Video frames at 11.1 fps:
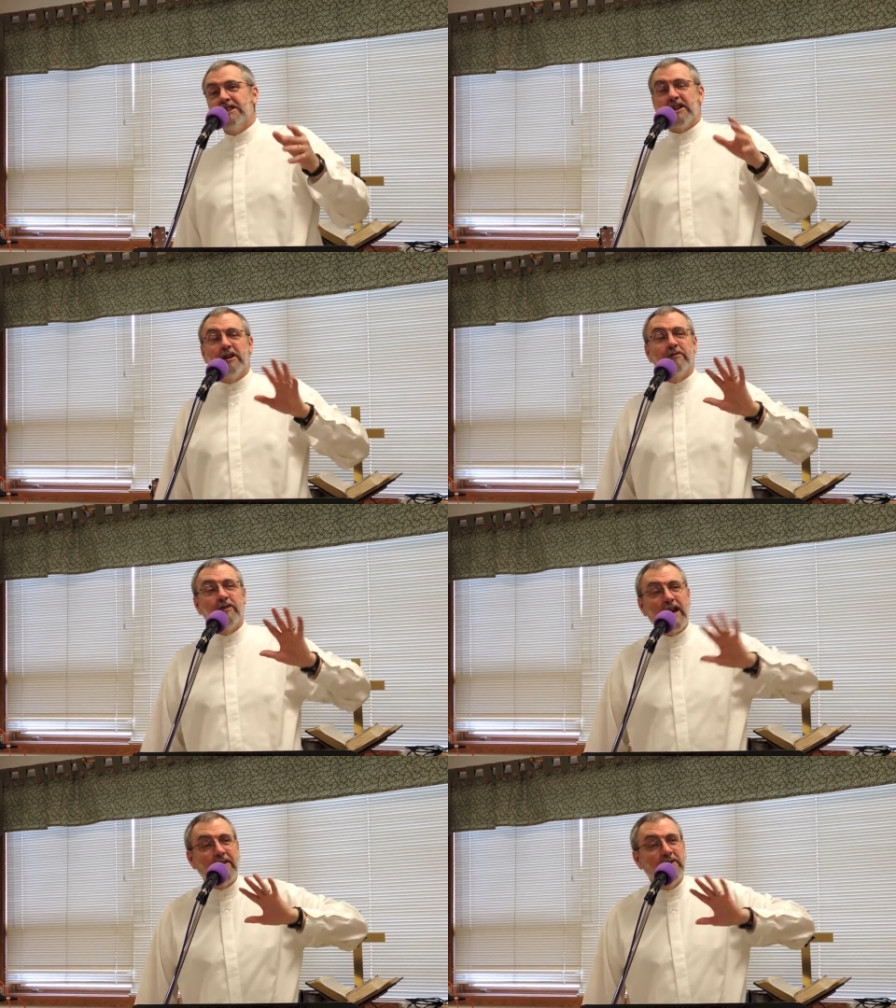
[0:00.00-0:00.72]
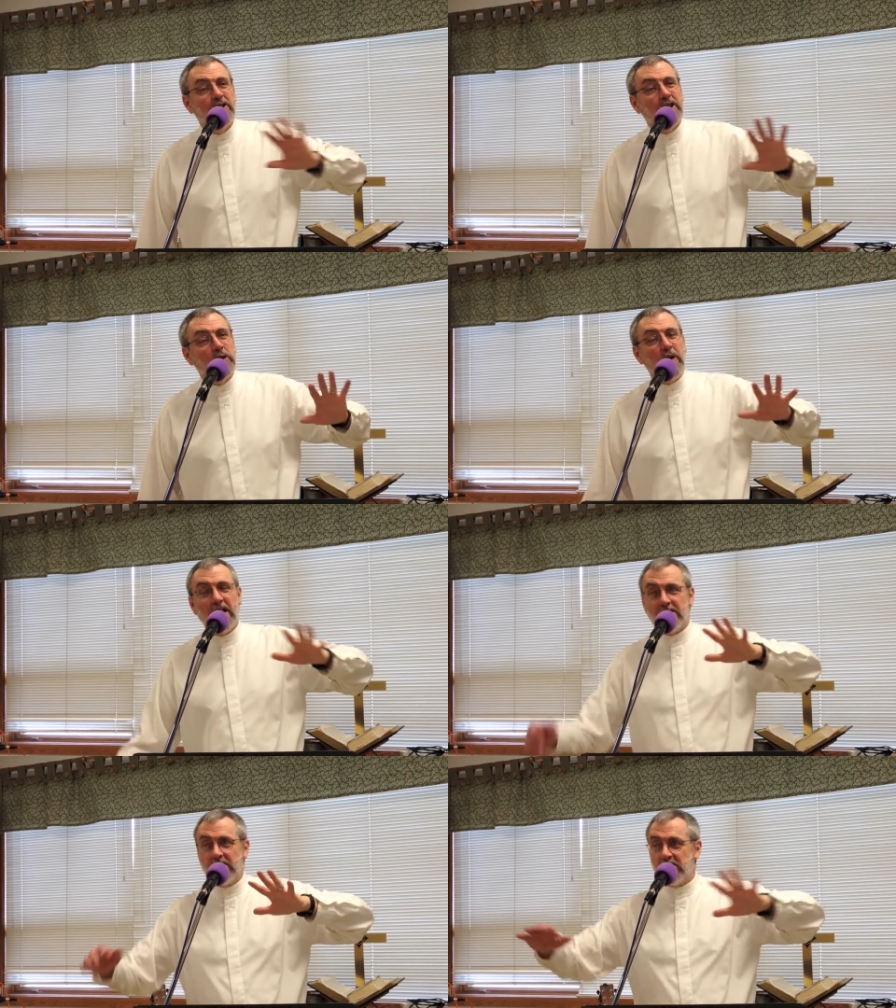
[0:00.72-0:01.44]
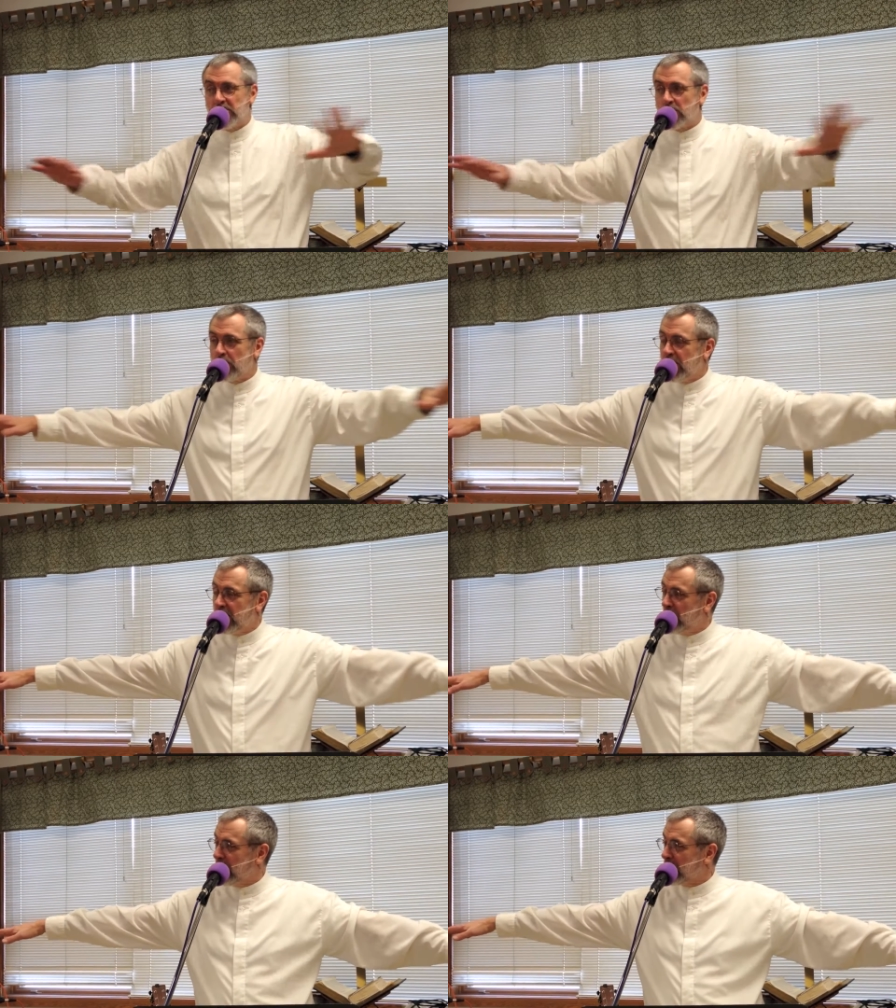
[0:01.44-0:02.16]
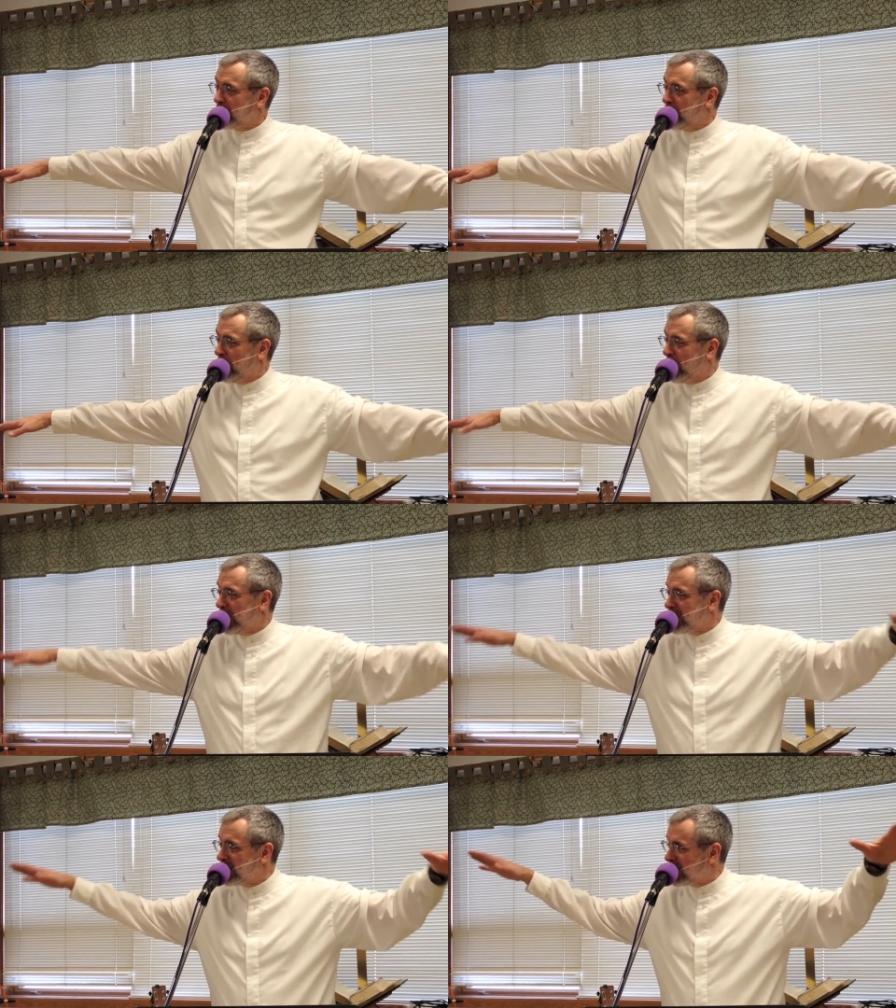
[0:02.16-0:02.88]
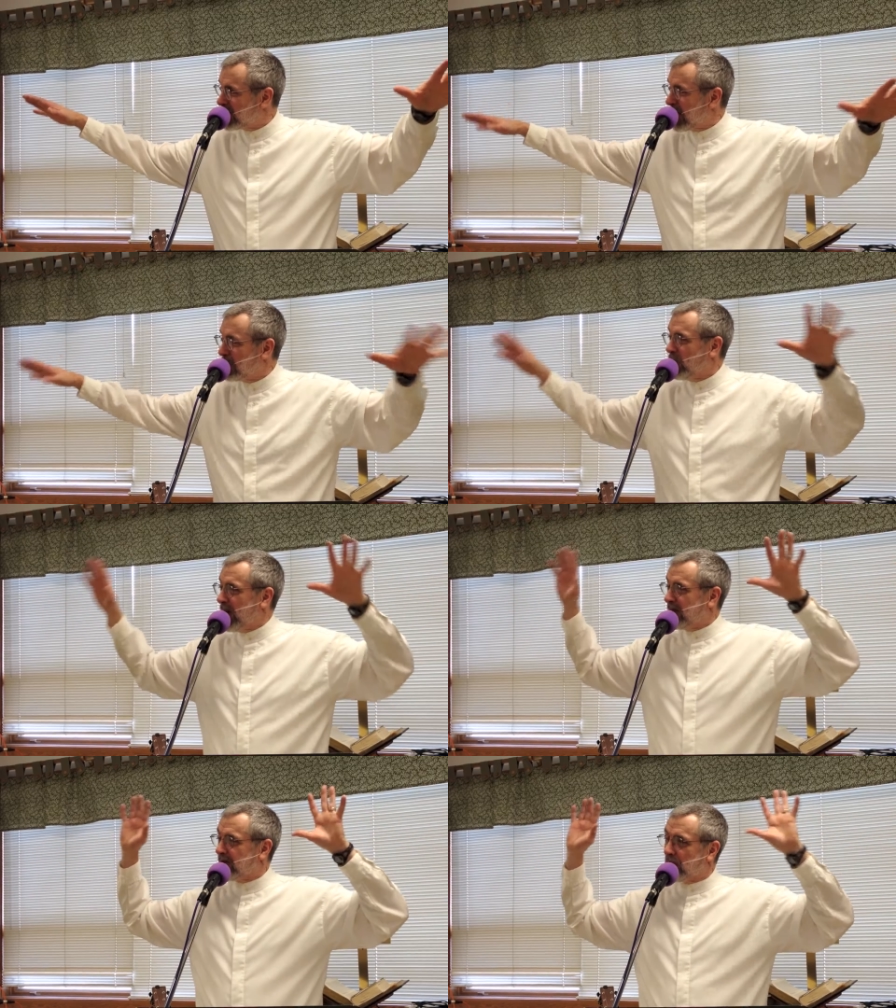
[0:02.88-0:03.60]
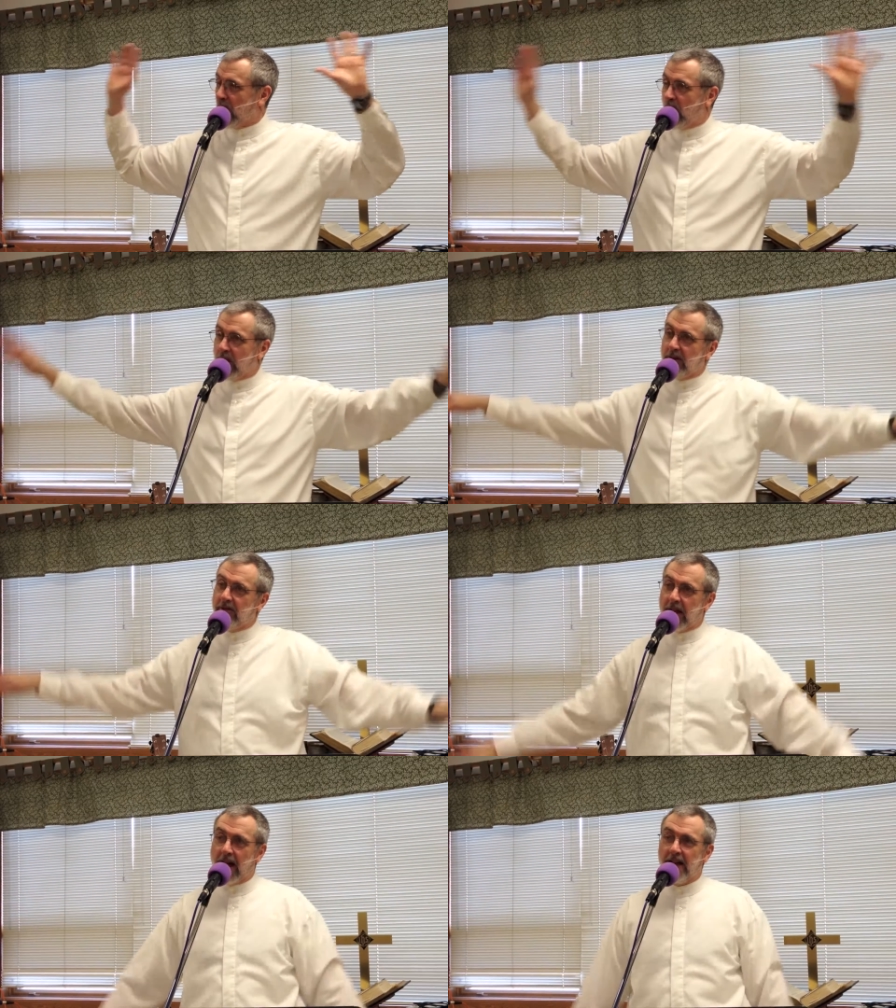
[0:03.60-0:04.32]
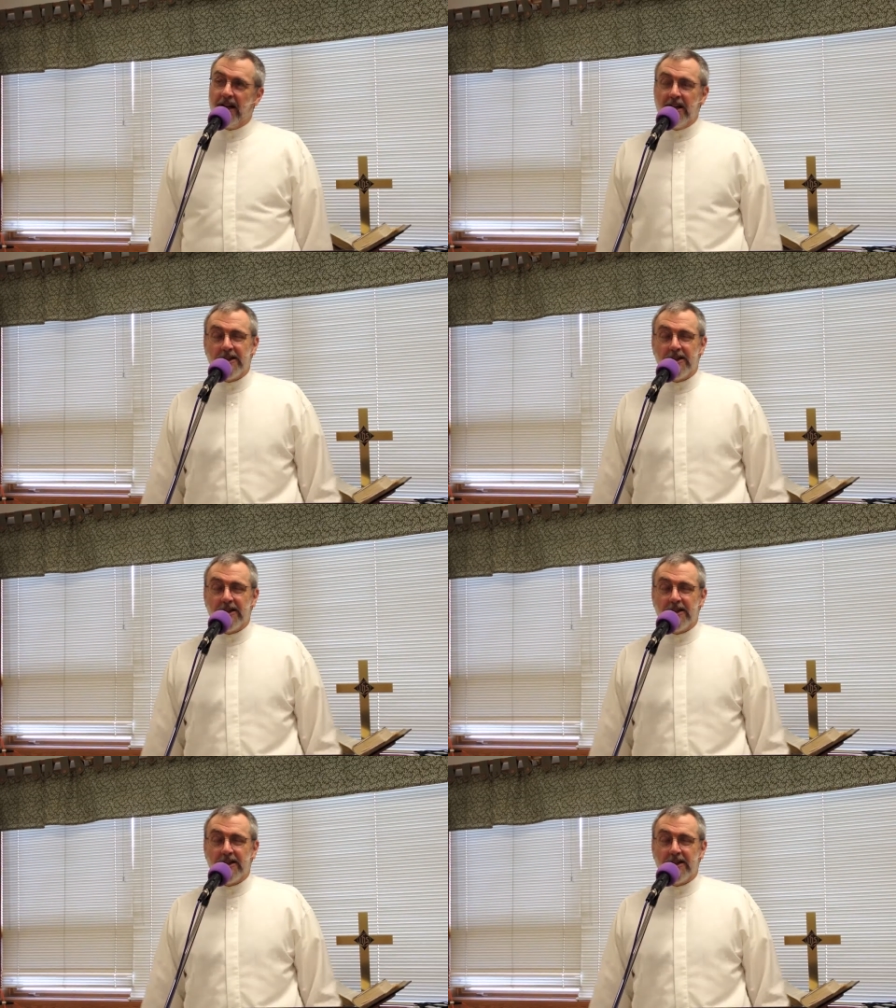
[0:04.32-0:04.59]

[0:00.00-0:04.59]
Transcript: To give everything away and to distribute it among the poor is to step away from all of that,